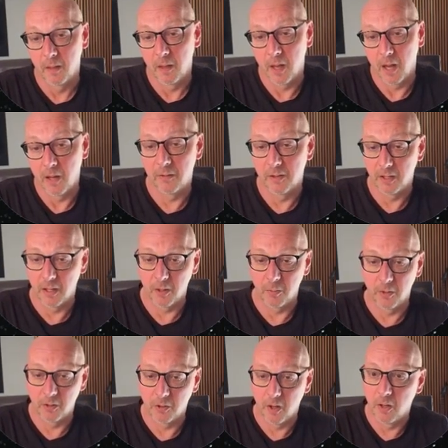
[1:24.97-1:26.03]
I've set up
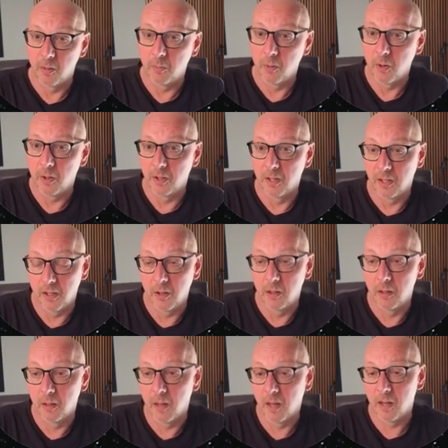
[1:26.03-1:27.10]
a Trello board
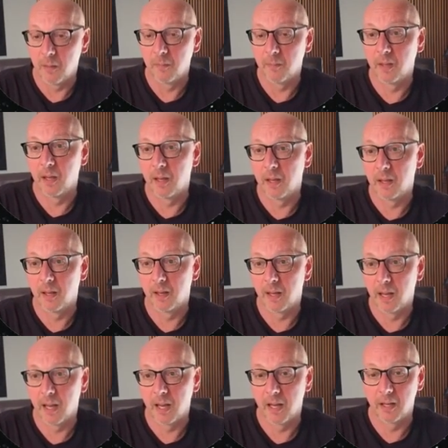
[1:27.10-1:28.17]
here,
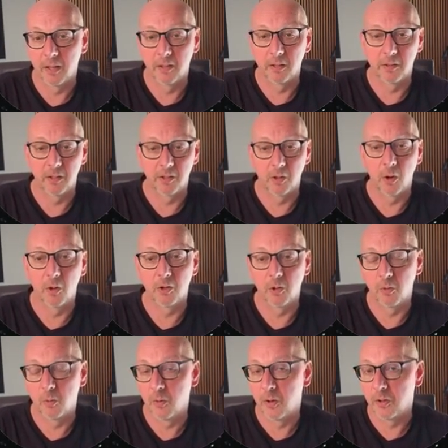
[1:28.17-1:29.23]
and this
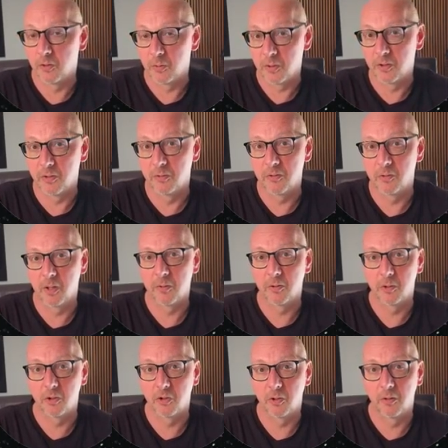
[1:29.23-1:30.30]
also works with the free
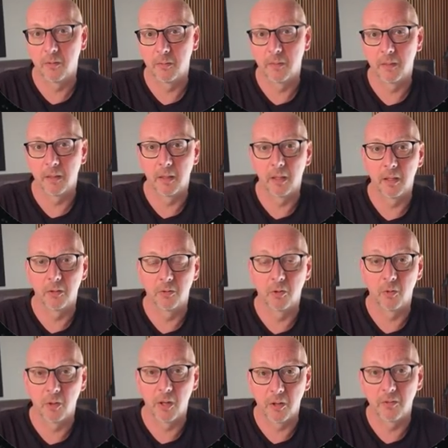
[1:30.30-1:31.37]
version. If
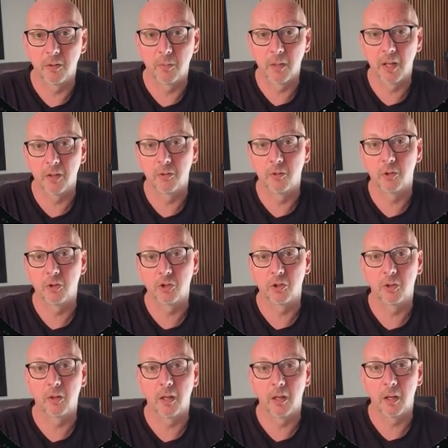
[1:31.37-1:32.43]
you have the paid
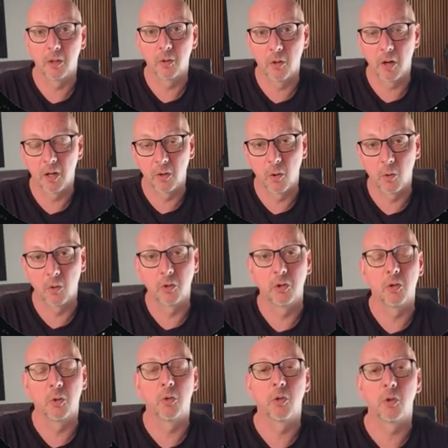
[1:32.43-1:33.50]
version, you can
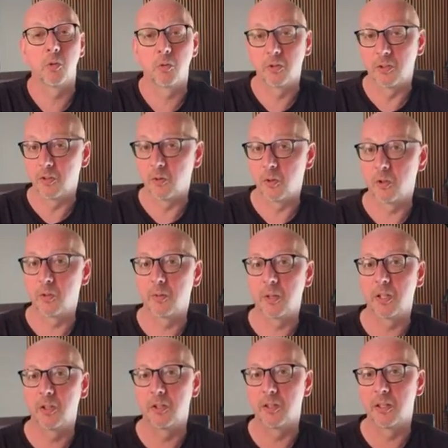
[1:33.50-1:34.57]
also use
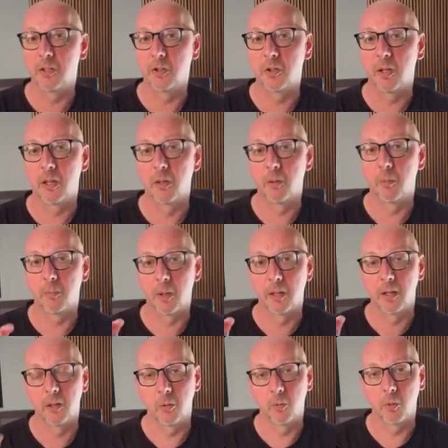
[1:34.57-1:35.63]
automation in Trello, but
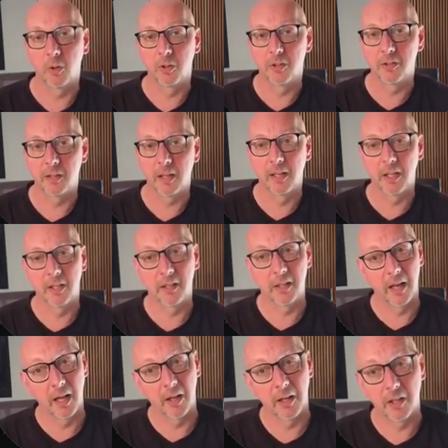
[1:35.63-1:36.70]
it works
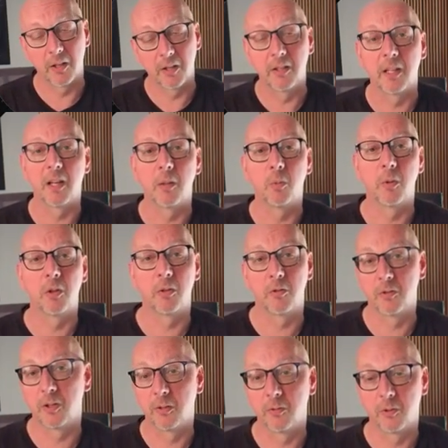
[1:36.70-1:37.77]
exactly the same with the
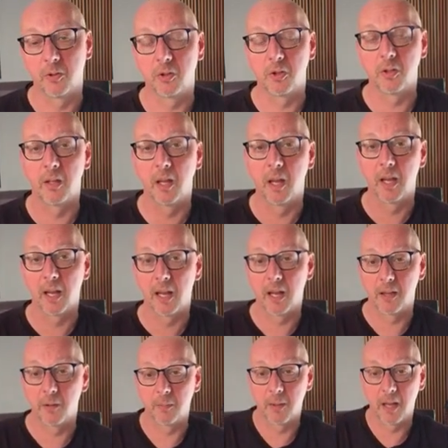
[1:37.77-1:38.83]
free version
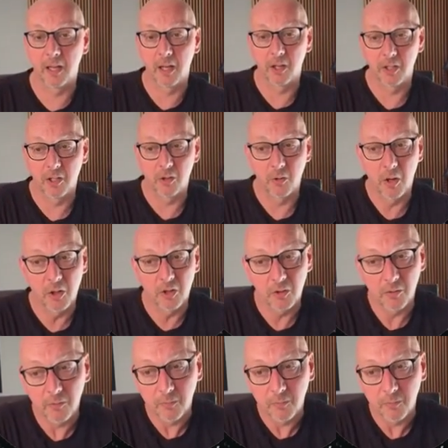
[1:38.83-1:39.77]
and the Mac integration.